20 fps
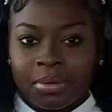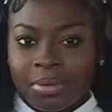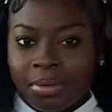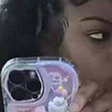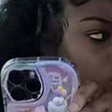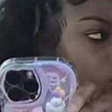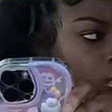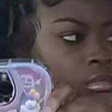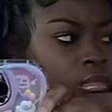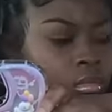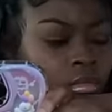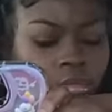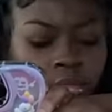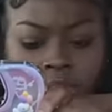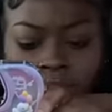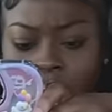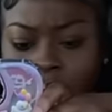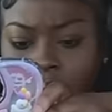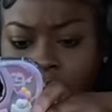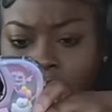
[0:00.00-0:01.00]

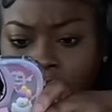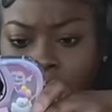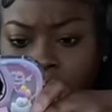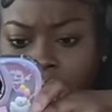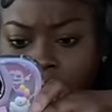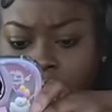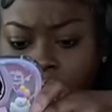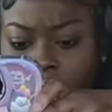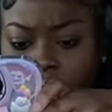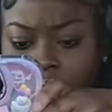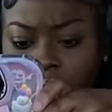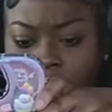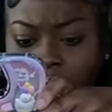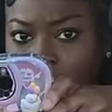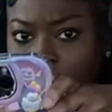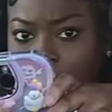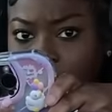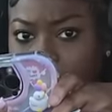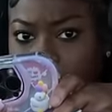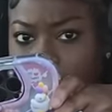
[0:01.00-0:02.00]

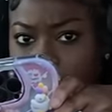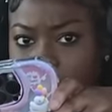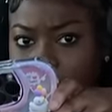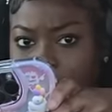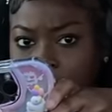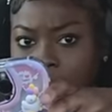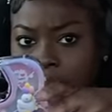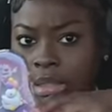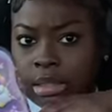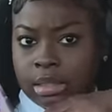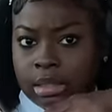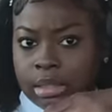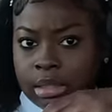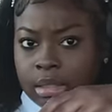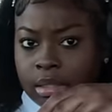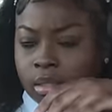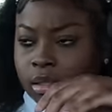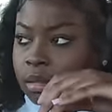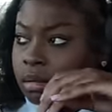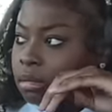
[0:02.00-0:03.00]

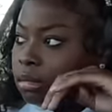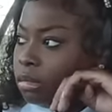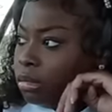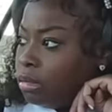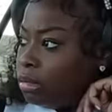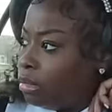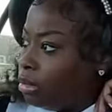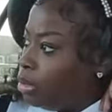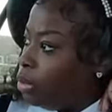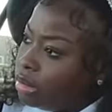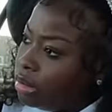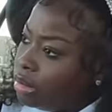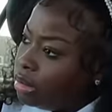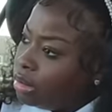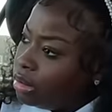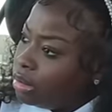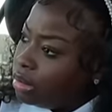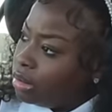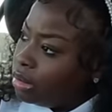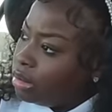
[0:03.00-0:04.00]

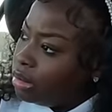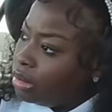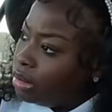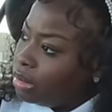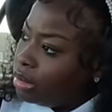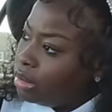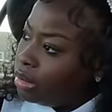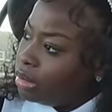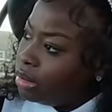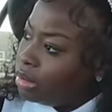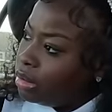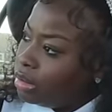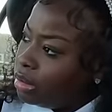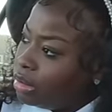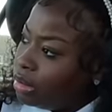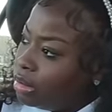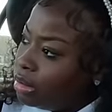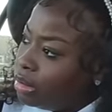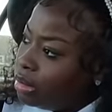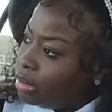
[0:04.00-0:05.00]

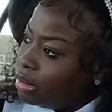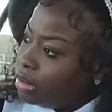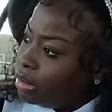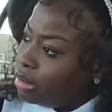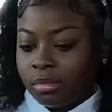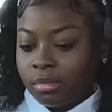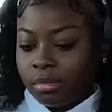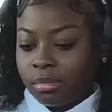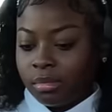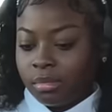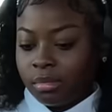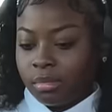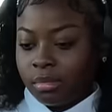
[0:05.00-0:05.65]
(not speaking)